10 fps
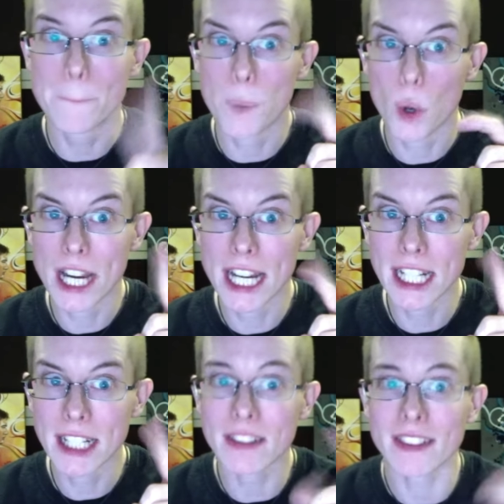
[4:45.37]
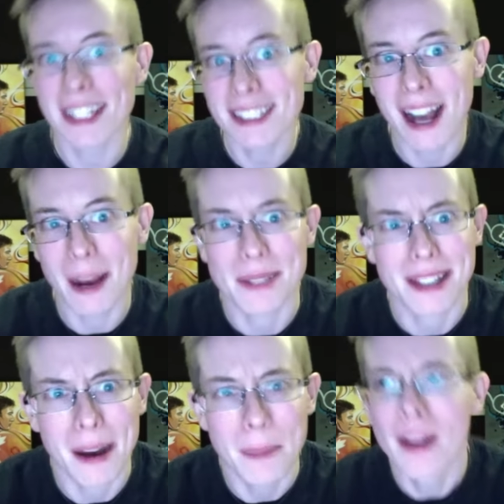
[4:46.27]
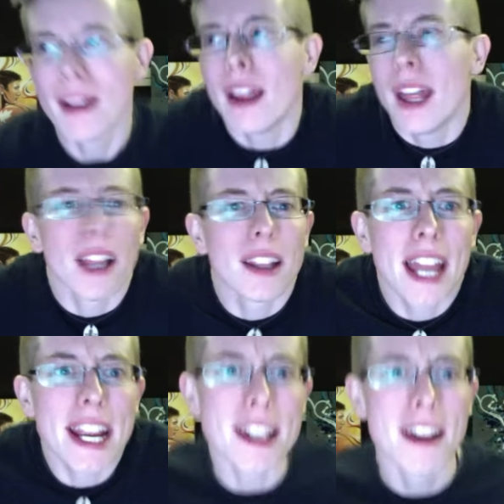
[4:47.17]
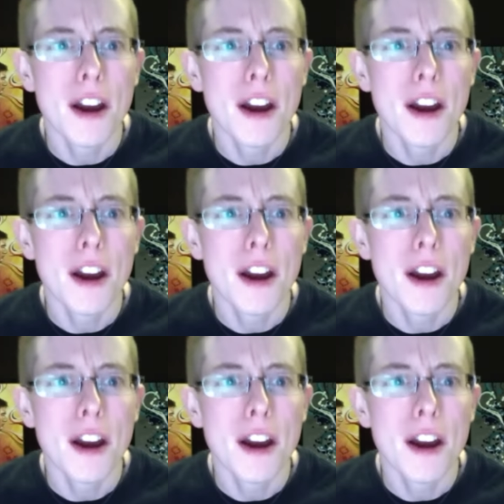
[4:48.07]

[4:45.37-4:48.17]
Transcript: boing, this comes up, like,